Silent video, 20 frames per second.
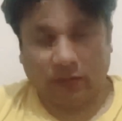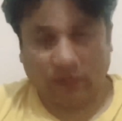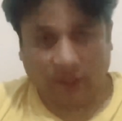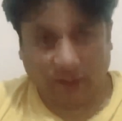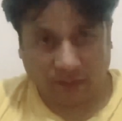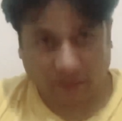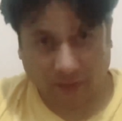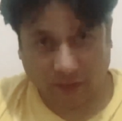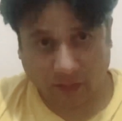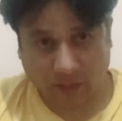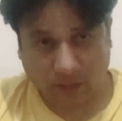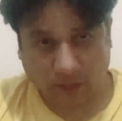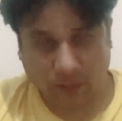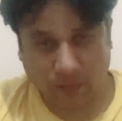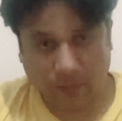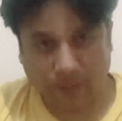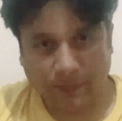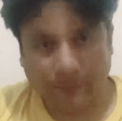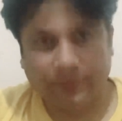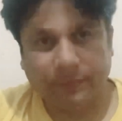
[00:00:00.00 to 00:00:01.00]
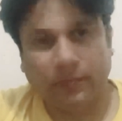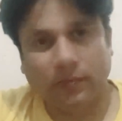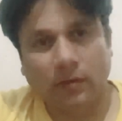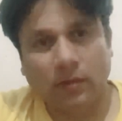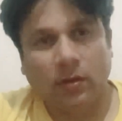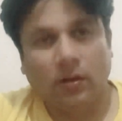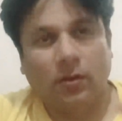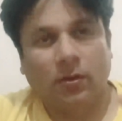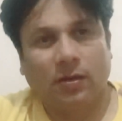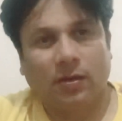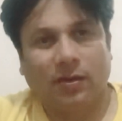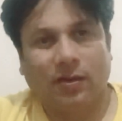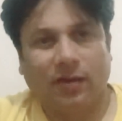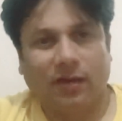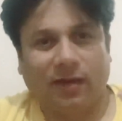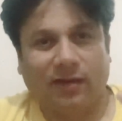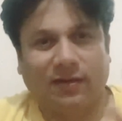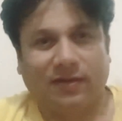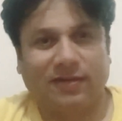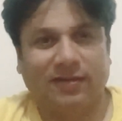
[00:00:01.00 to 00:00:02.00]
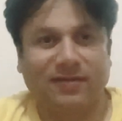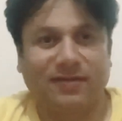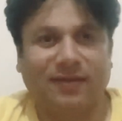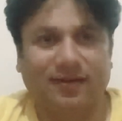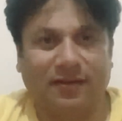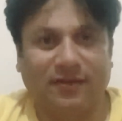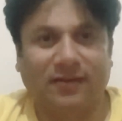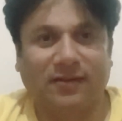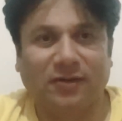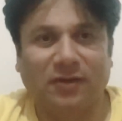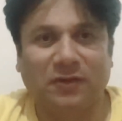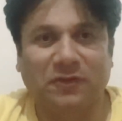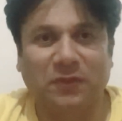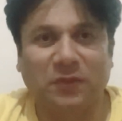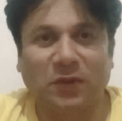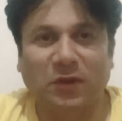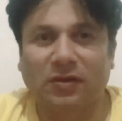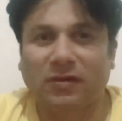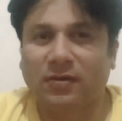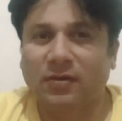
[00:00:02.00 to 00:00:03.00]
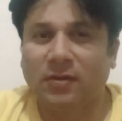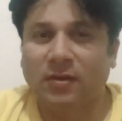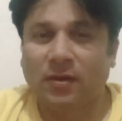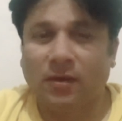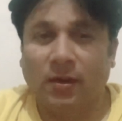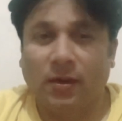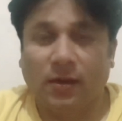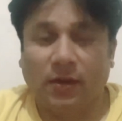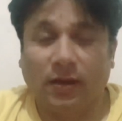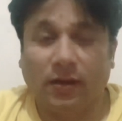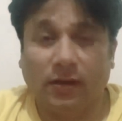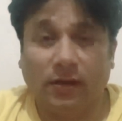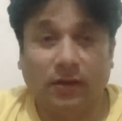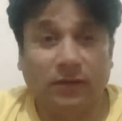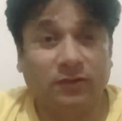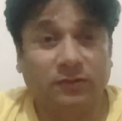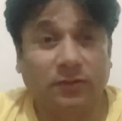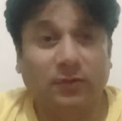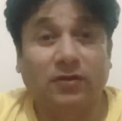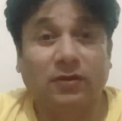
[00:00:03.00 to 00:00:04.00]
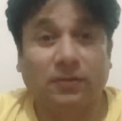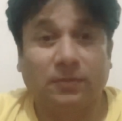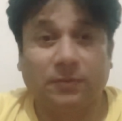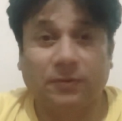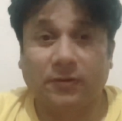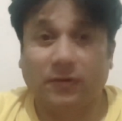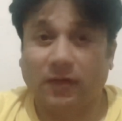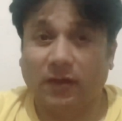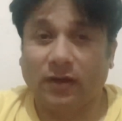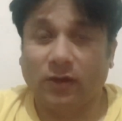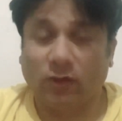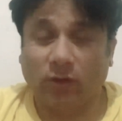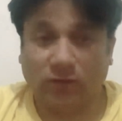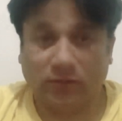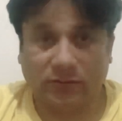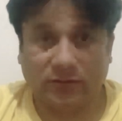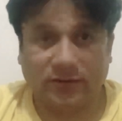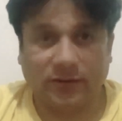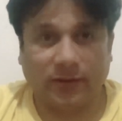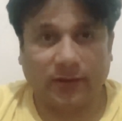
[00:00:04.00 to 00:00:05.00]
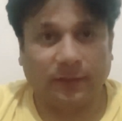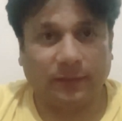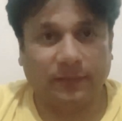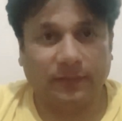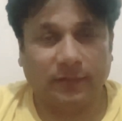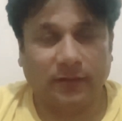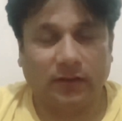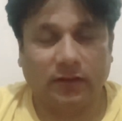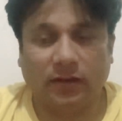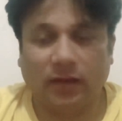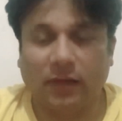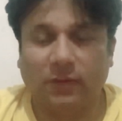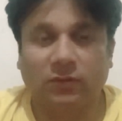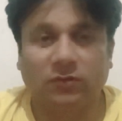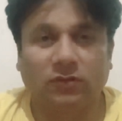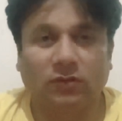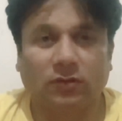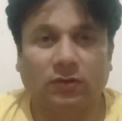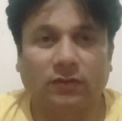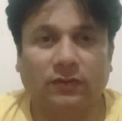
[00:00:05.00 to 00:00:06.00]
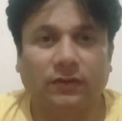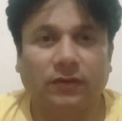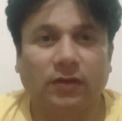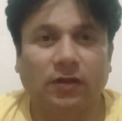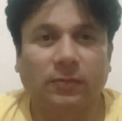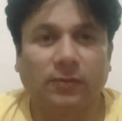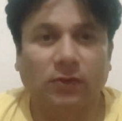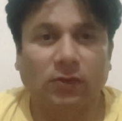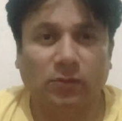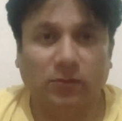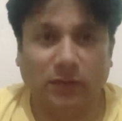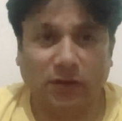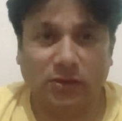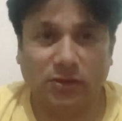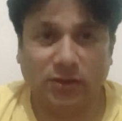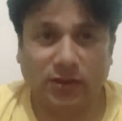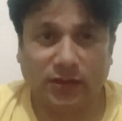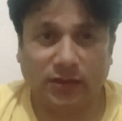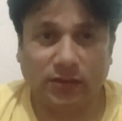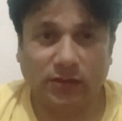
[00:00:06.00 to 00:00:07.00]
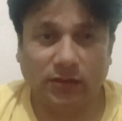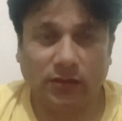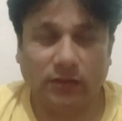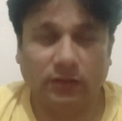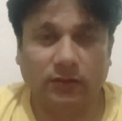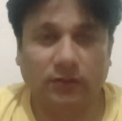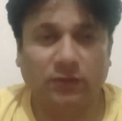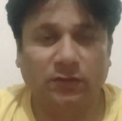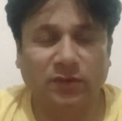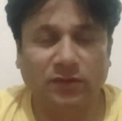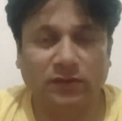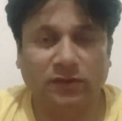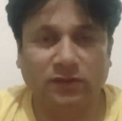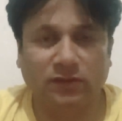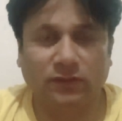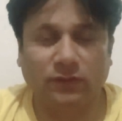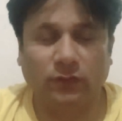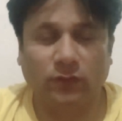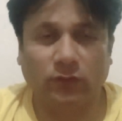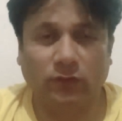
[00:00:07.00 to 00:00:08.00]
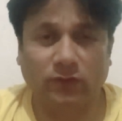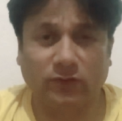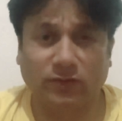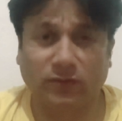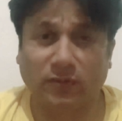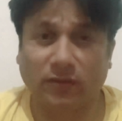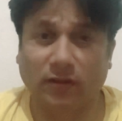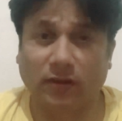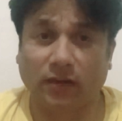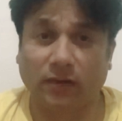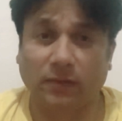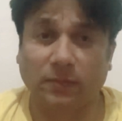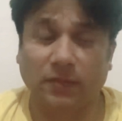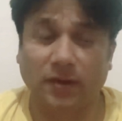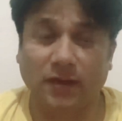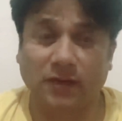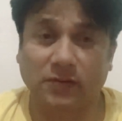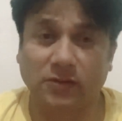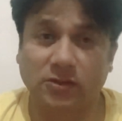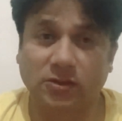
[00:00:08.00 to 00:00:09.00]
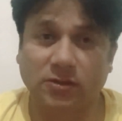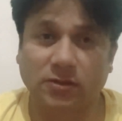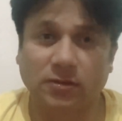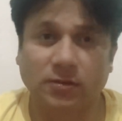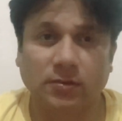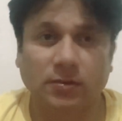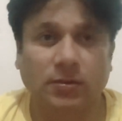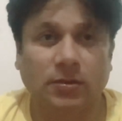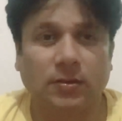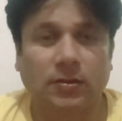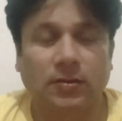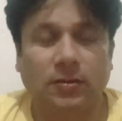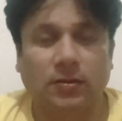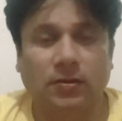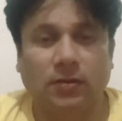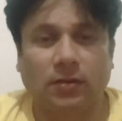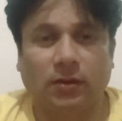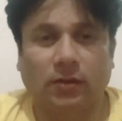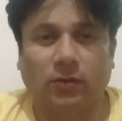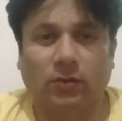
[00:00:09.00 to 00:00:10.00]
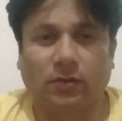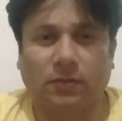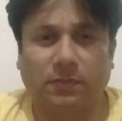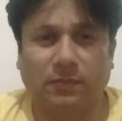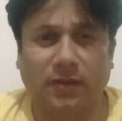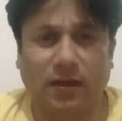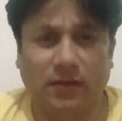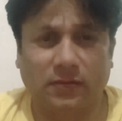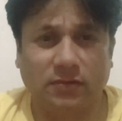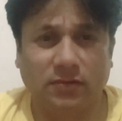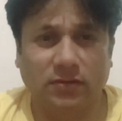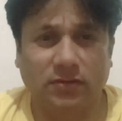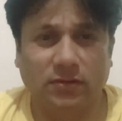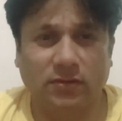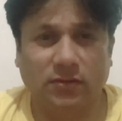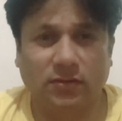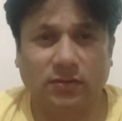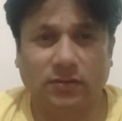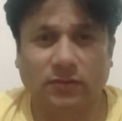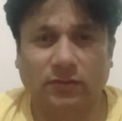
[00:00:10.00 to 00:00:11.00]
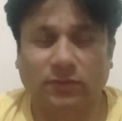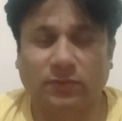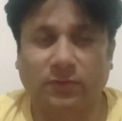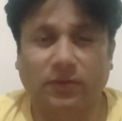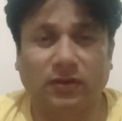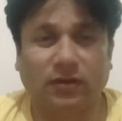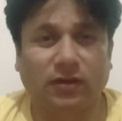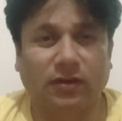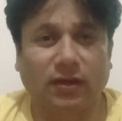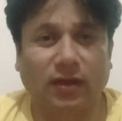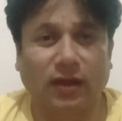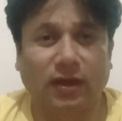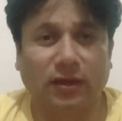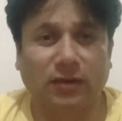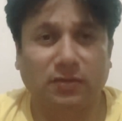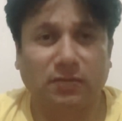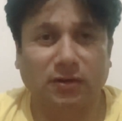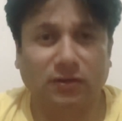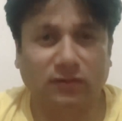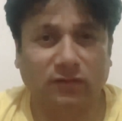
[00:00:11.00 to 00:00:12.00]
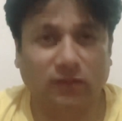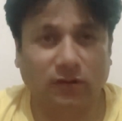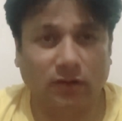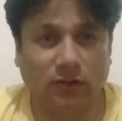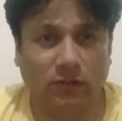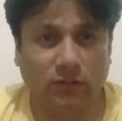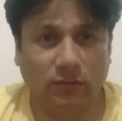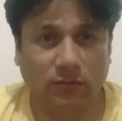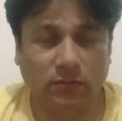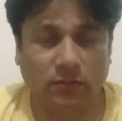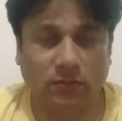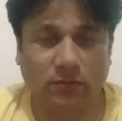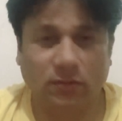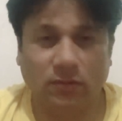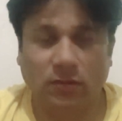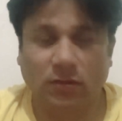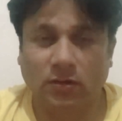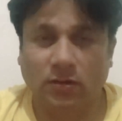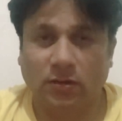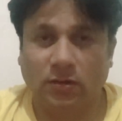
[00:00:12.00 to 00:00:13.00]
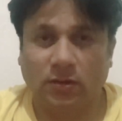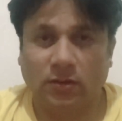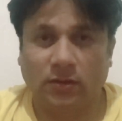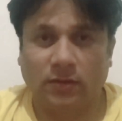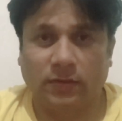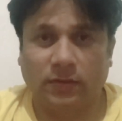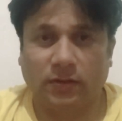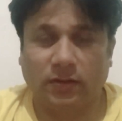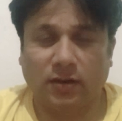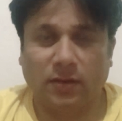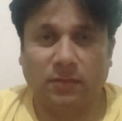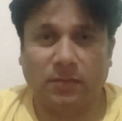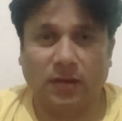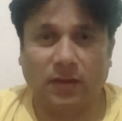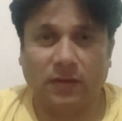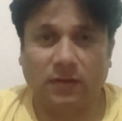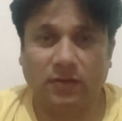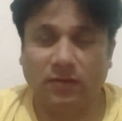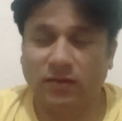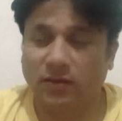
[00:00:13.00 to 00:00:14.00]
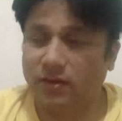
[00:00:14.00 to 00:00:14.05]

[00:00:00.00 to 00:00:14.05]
So, hi everyone. It's been a pretty long time that I was not available on my channel, and the reason was my marriage. I got married, and it's been 9 months now that I'm married.